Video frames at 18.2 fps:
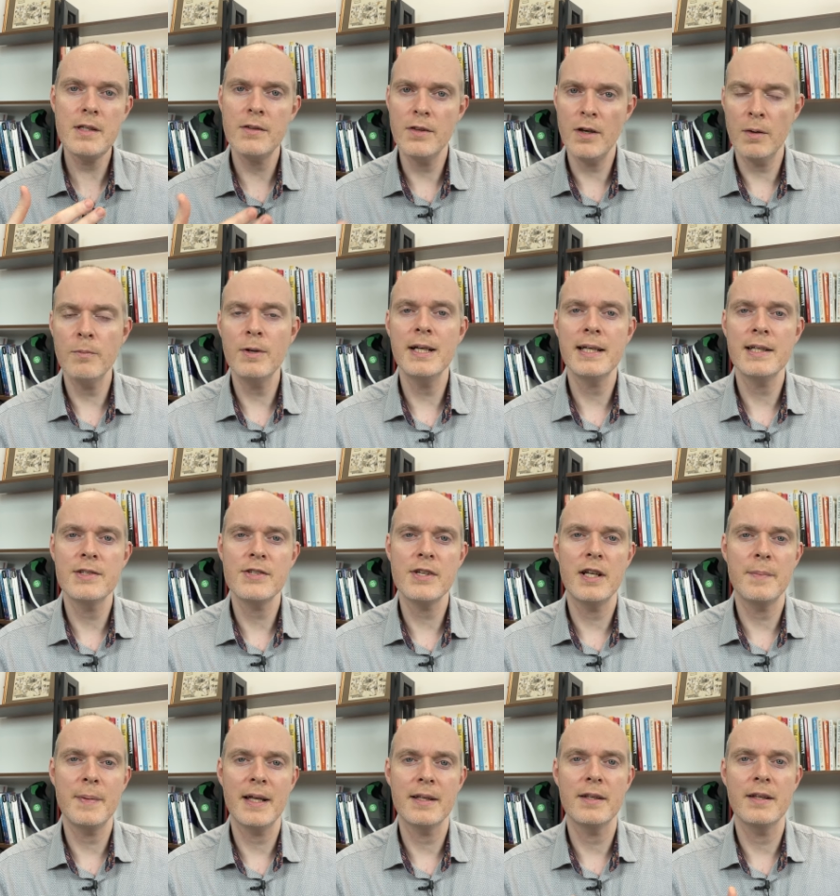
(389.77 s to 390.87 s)
that I'm really
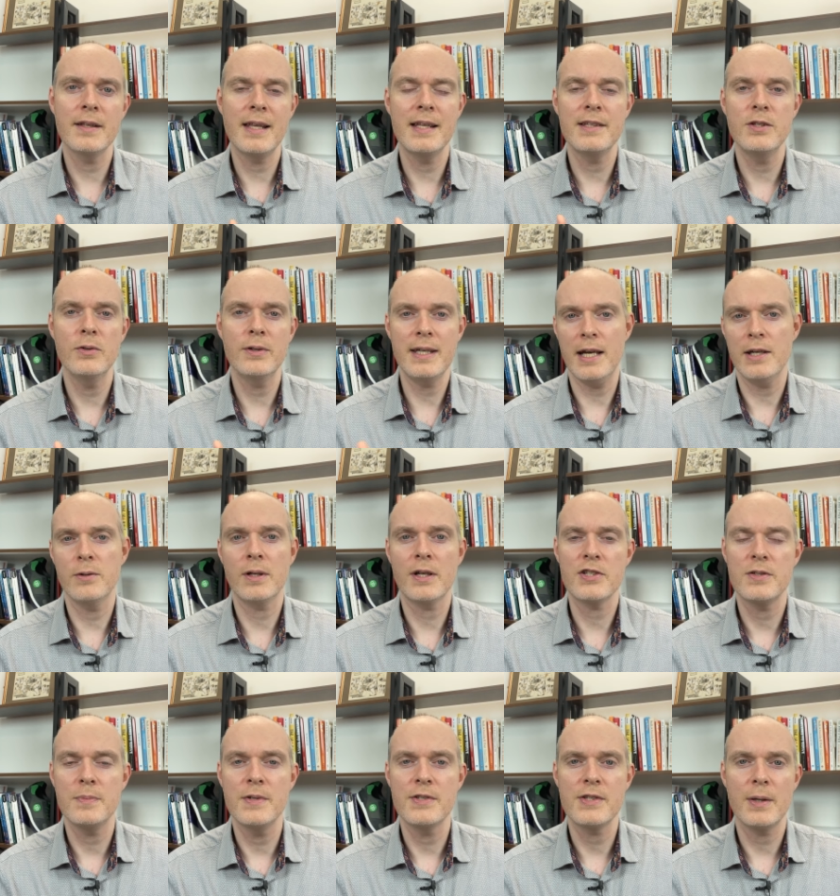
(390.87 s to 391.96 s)
concerned about. That then your yeah your
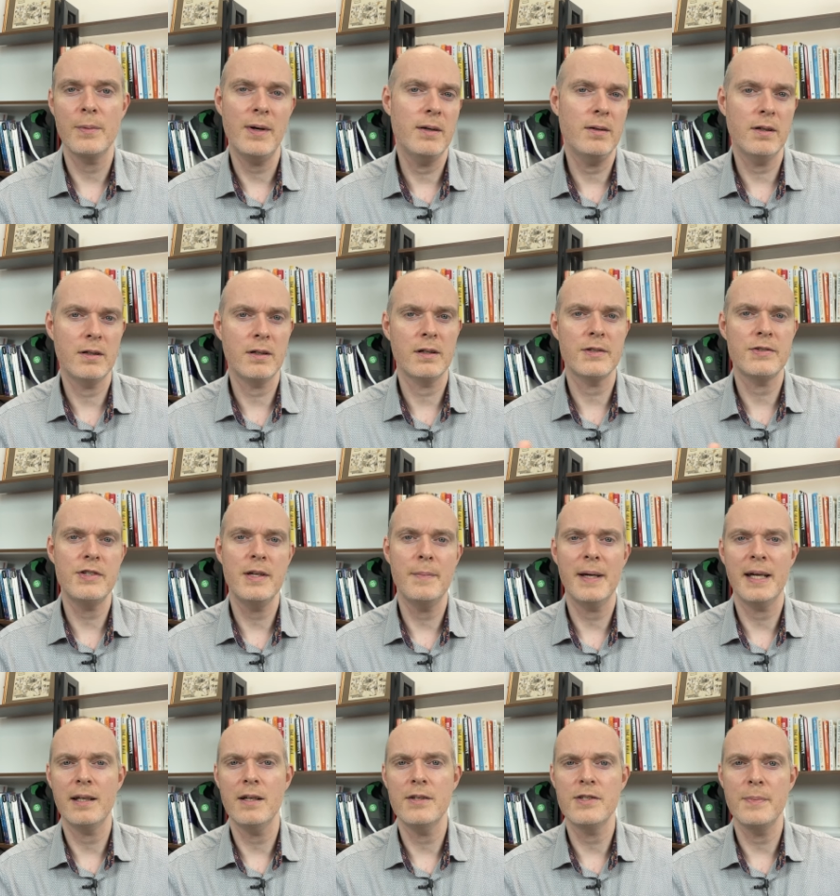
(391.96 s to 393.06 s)
customers say, well, look, I can see you
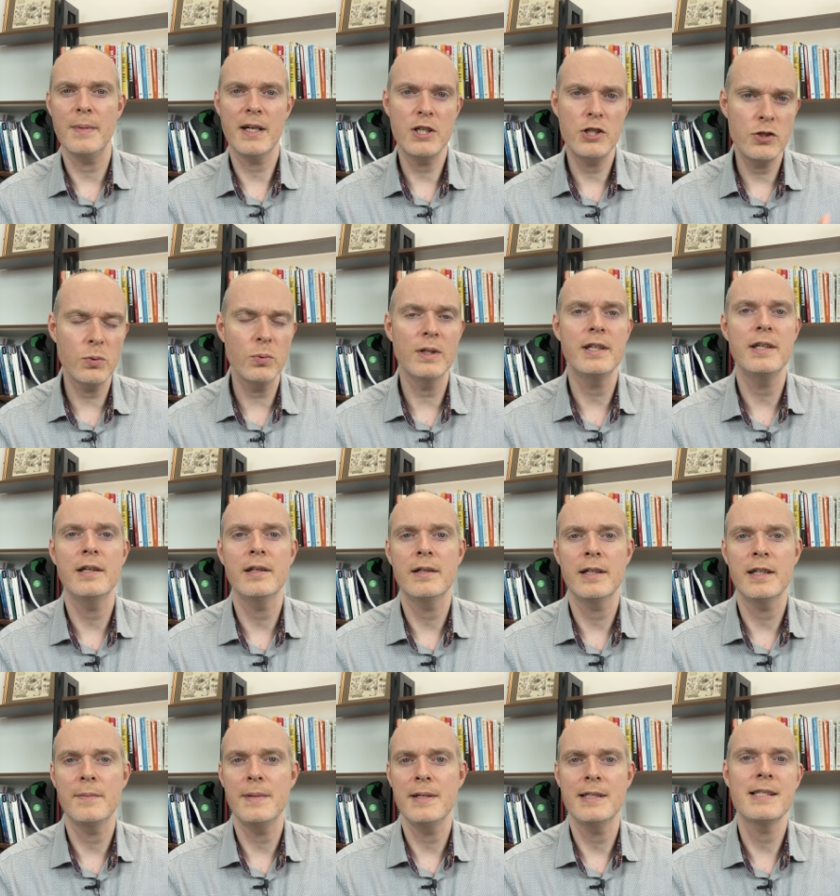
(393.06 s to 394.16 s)
making loads of money. Surely you can
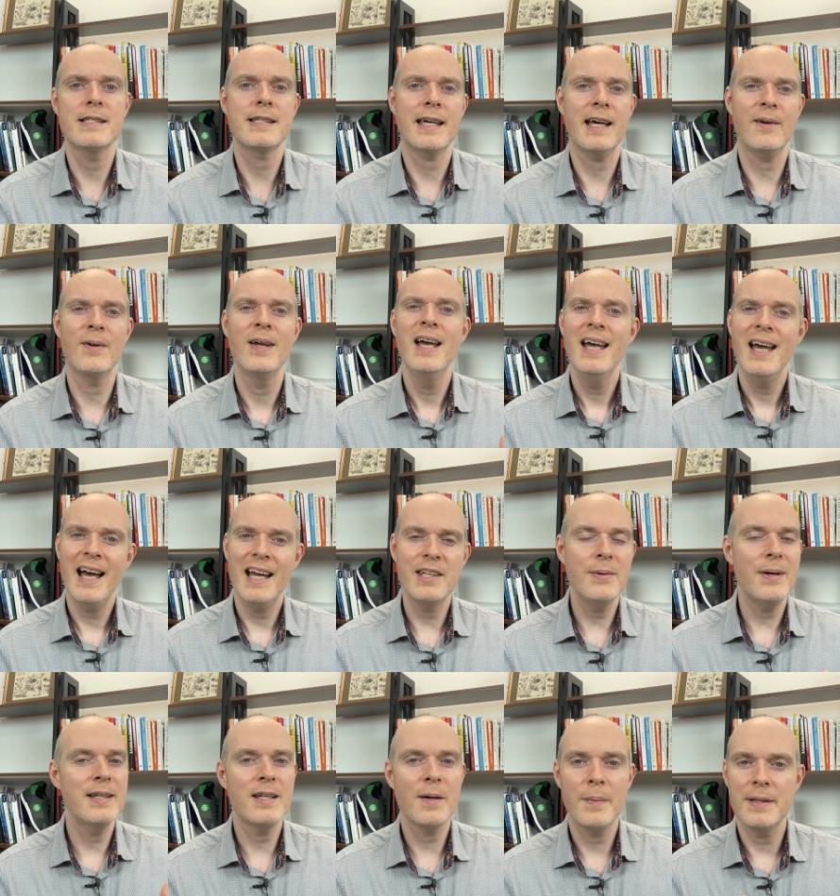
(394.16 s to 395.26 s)
give me a discount, and you
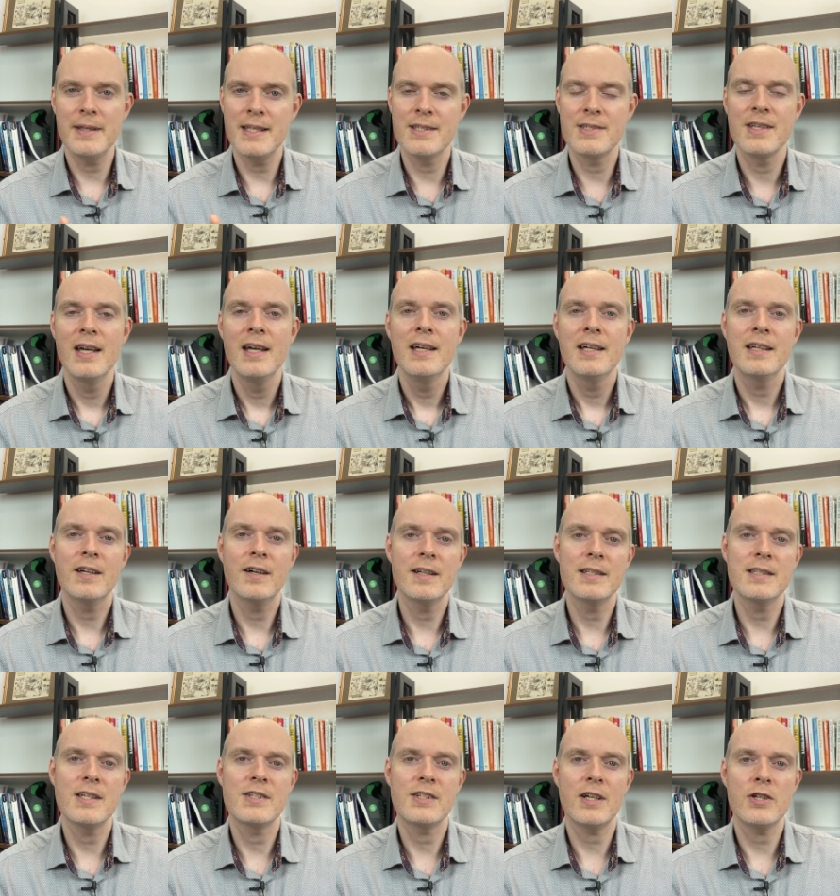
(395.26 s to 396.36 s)
end up in this kind of
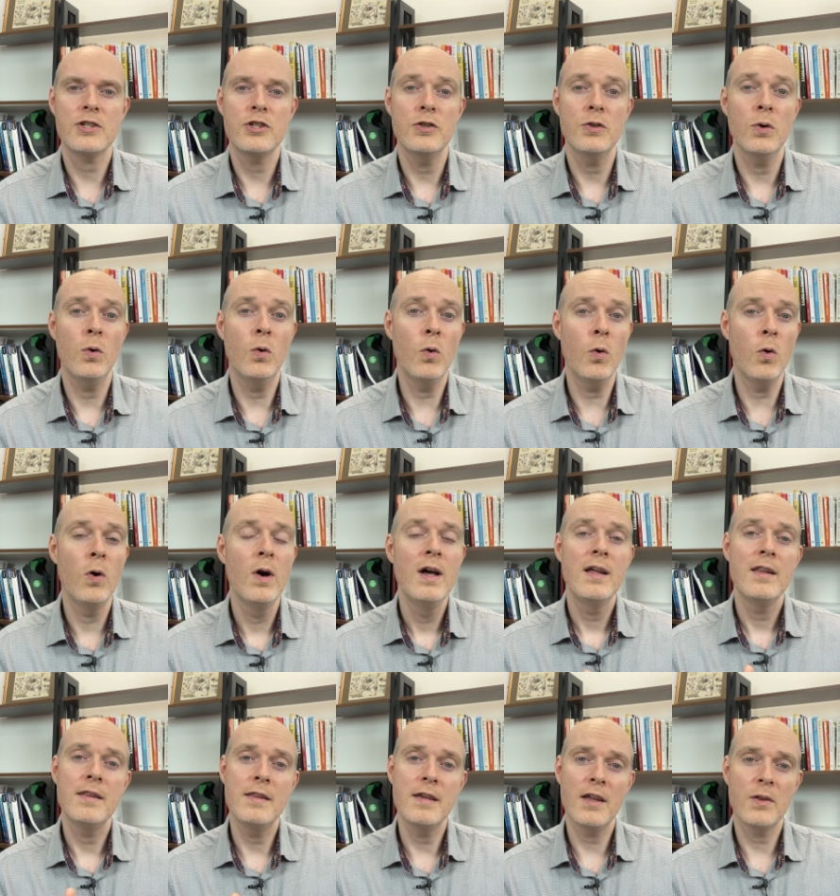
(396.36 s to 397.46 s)
discussion. Or
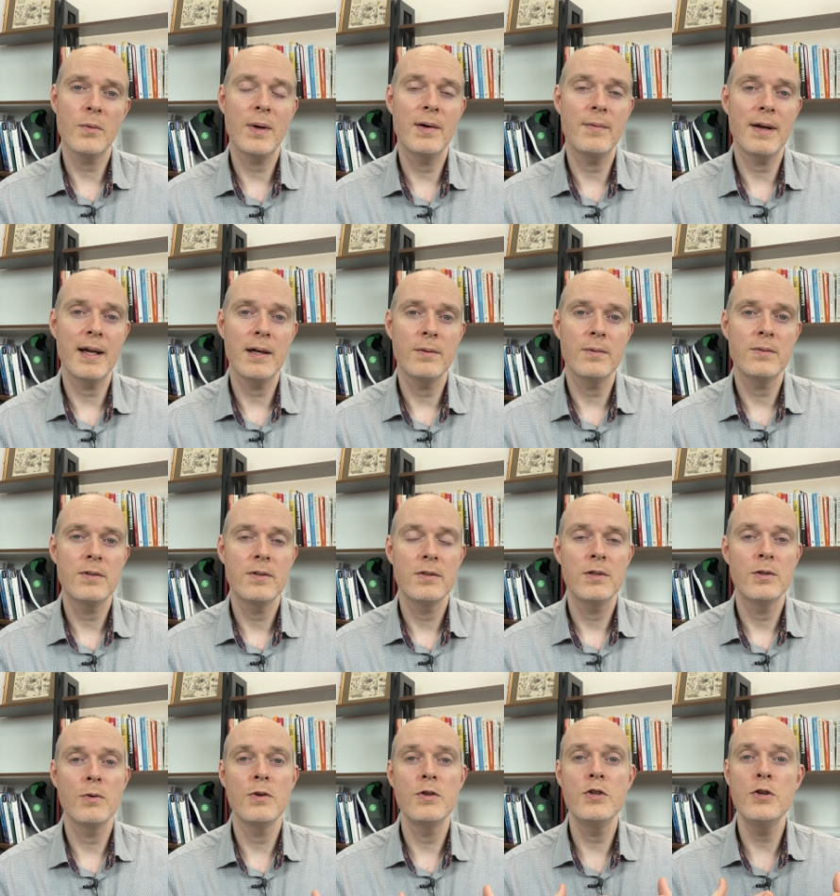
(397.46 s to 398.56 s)
the other way around,
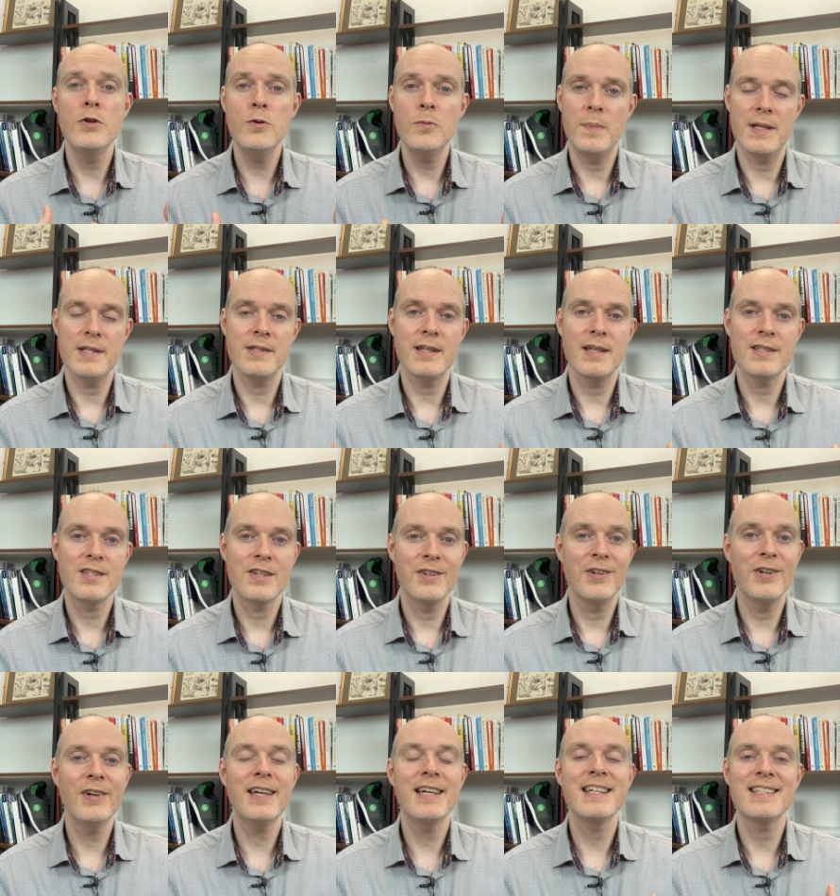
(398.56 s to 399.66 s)
you're a new business
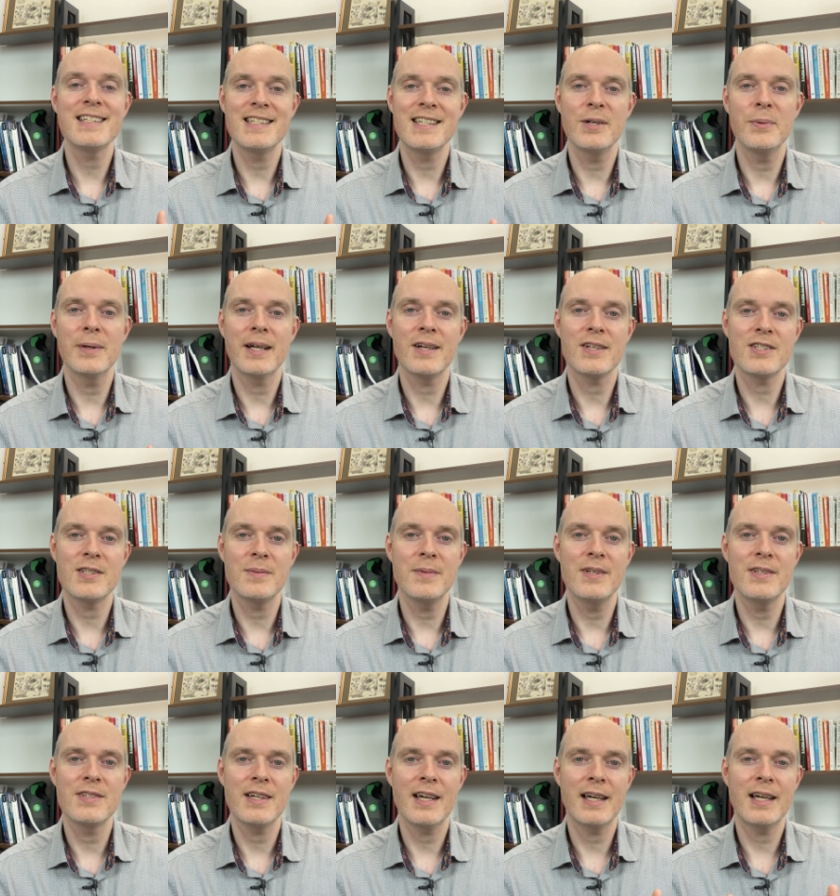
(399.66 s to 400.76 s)
looking to deal with
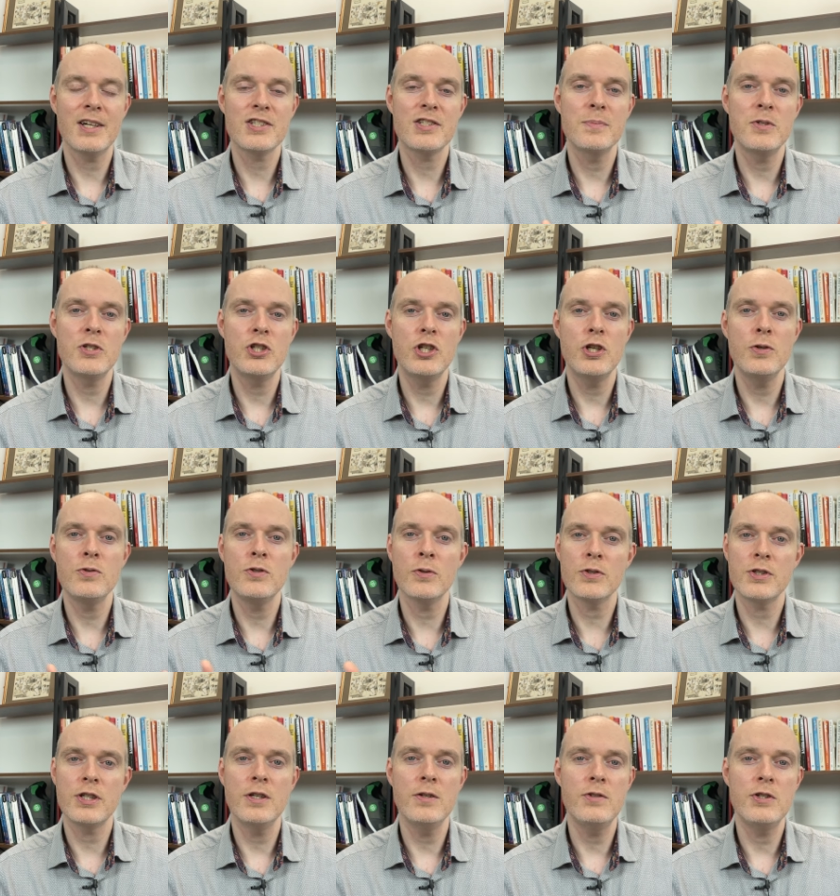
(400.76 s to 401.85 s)
customers, and customers choose not
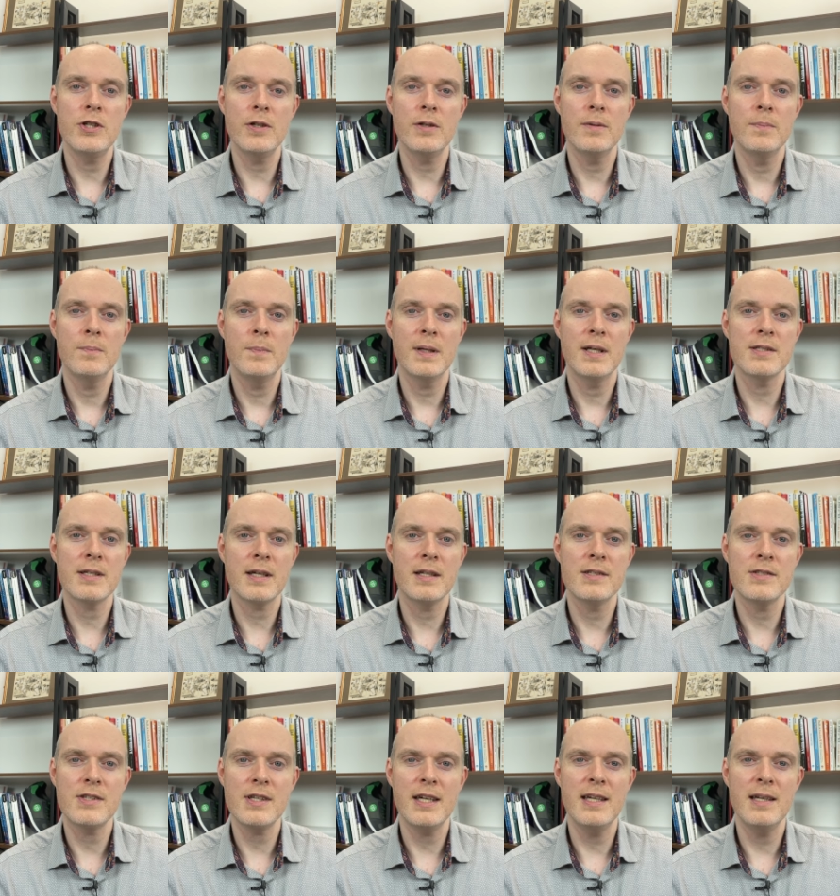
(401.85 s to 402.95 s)
to use you because they can
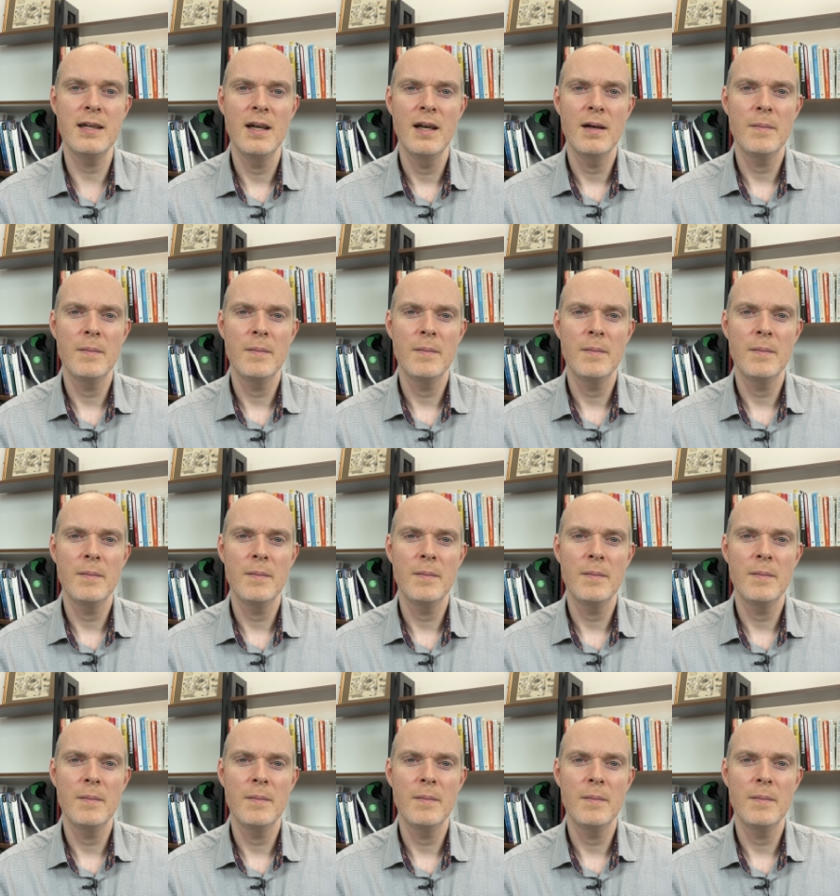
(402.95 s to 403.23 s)
see